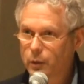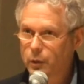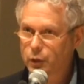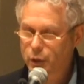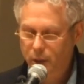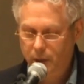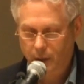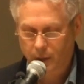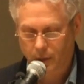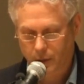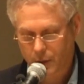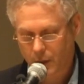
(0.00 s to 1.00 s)
She
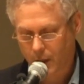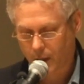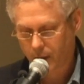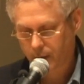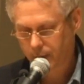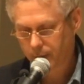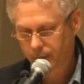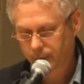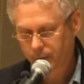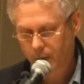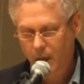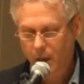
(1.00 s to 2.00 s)
didn't say it.
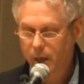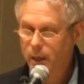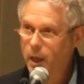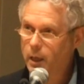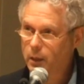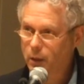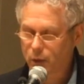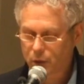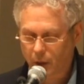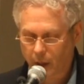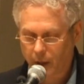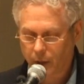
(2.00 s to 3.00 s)
And 8
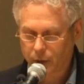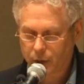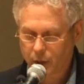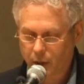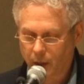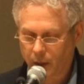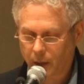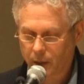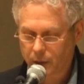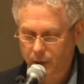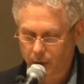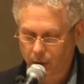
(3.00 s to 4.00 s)
years later,
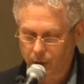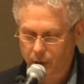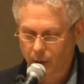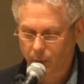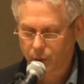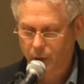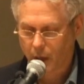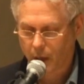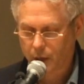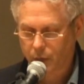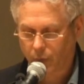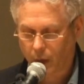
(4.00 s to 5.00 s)
CNN still seems
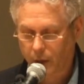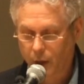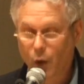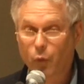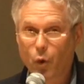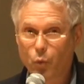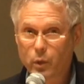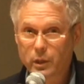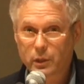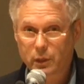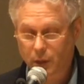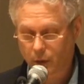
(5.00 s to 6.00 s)
satisfied, though we
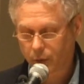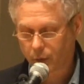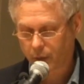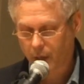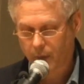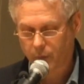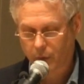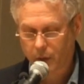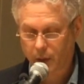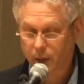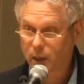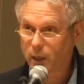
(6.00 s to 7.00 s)
still don't have
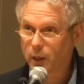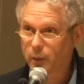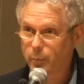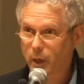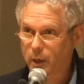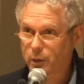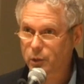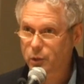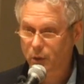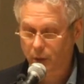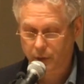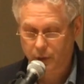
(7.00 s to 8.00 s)
authenticated
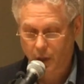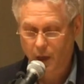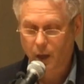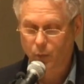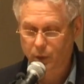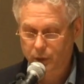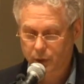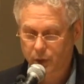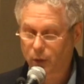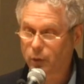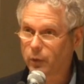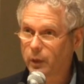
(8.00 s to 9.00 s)
passenger lists, and we
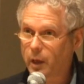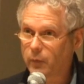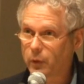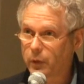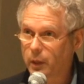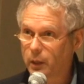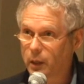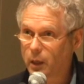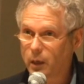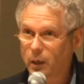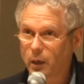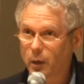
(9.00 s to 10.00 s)
still don't have
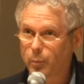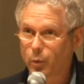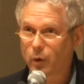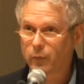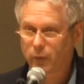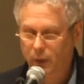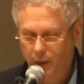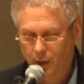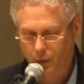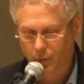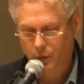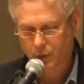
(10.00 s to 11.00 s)
authenticated airport
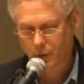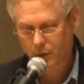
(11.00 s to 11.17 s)
videos.